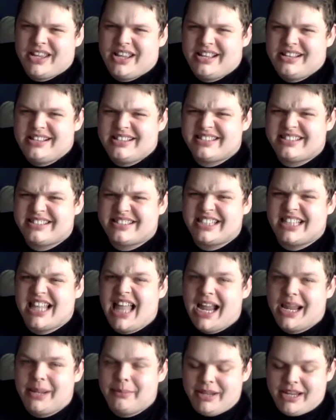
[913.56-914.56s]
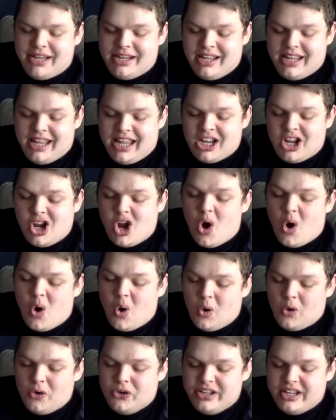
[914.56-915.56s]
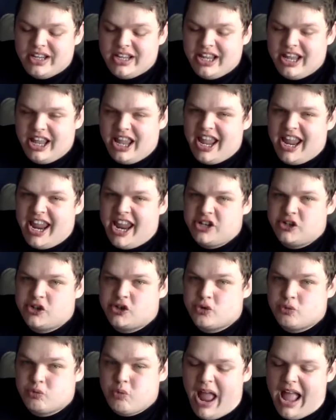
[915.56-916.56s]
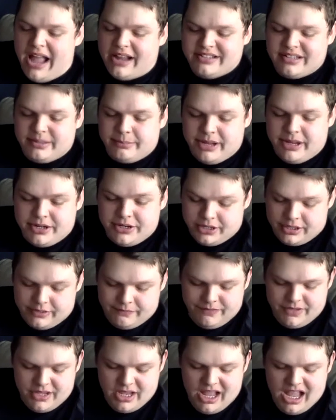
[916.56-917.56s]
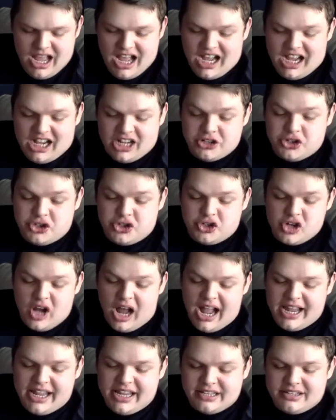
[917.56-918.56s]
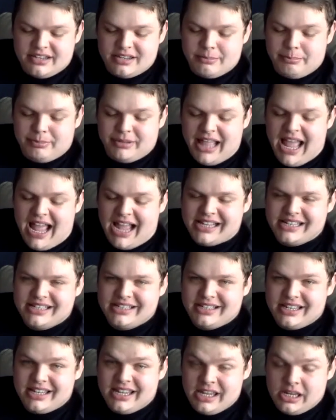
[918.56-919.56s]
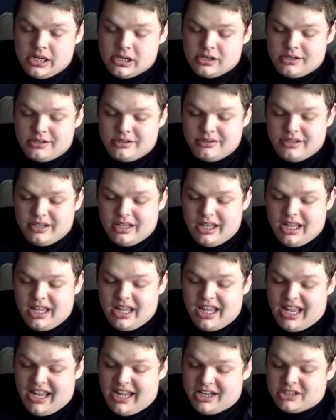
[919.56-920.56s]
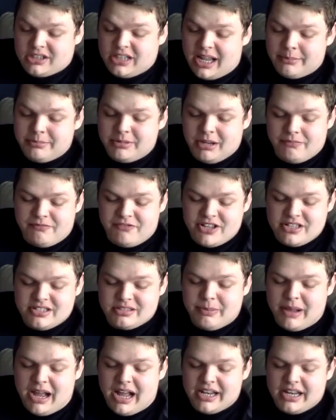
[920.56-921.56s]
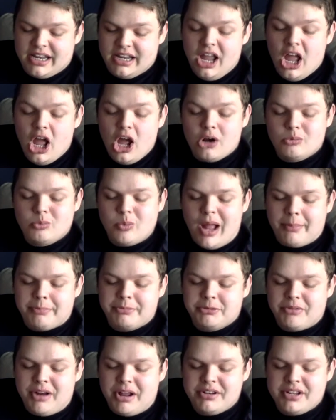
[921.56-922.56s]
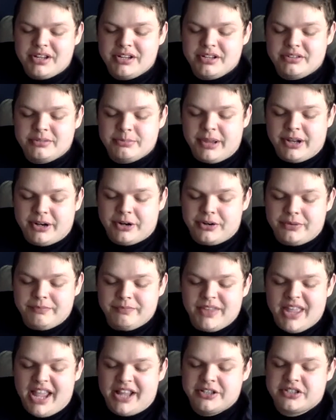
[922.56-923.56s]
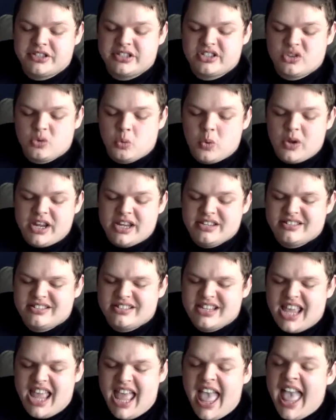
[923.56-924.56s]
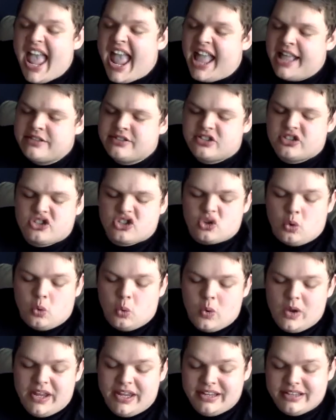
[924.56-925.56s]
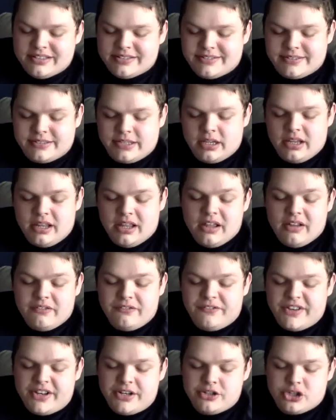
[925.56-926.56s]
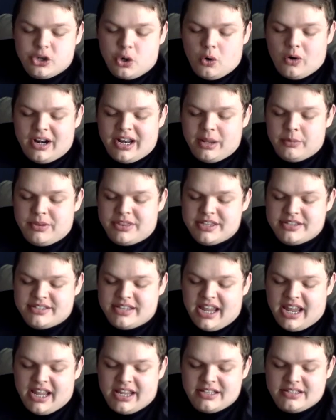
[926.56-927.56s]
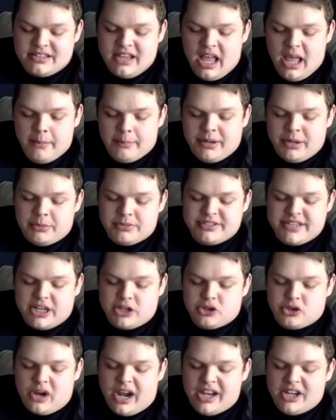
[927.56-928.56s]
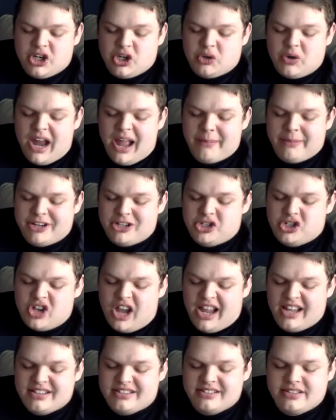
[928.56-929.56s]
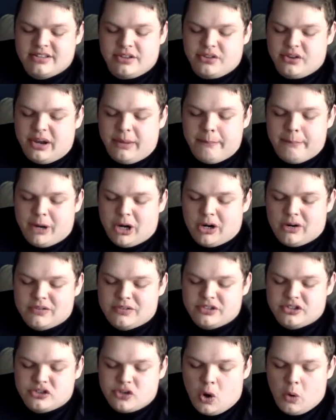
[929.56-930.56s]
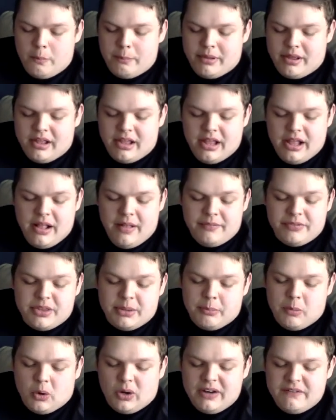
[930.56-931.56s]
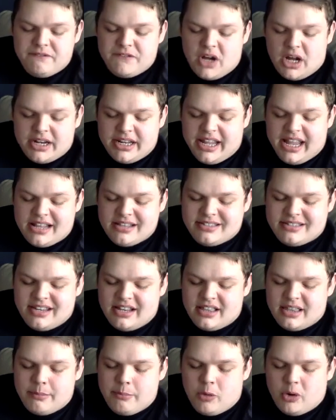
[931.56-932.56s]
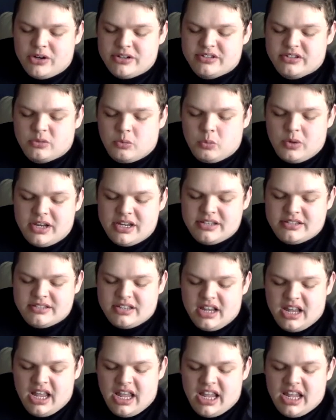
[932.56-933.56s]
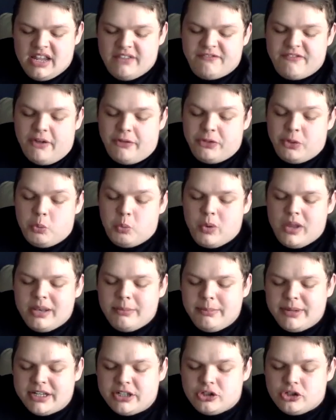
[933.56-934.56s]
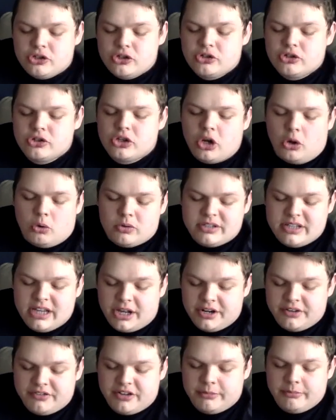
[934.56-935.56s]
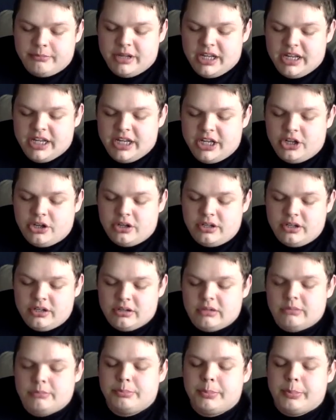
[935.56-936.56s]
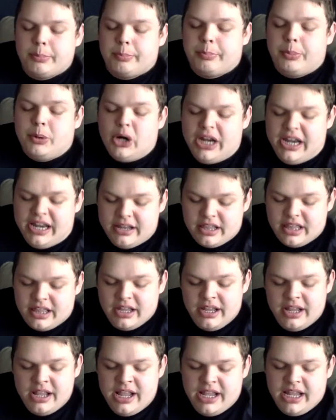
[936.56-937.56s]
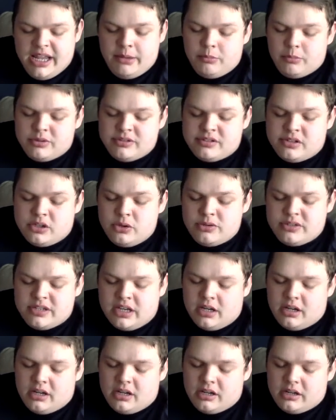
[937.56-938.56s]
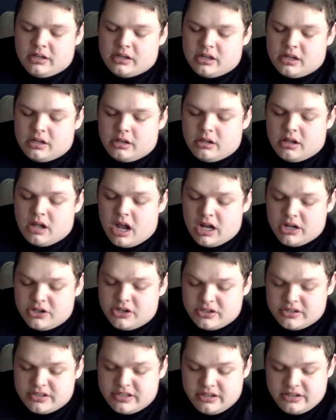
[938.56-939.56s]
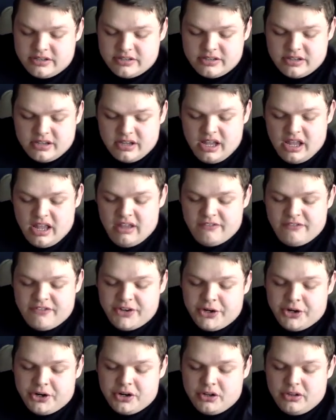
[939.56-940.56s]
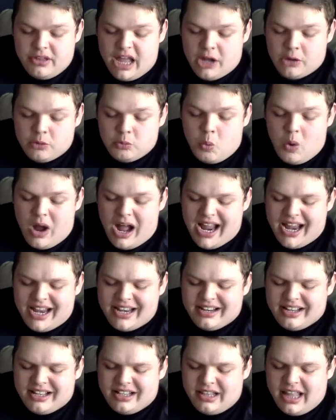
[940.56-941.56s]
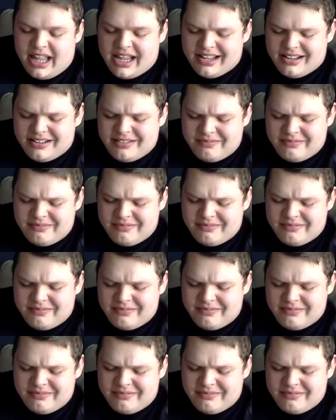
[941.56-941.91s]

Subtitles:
Slimy and cold, it dragged him under. A giant black eel. It climbed up Finn's body, wrapped around his middle, and squeezed. And squeezed. Finn tore at it with his hands, but it was like trying to grab a giant slithering bar of soap. The more he fought against it, the more it squeezed. He felt the wind being choked out of him. He couldn't breathe. He was losing consciousness. Finn heard a loud whine, like an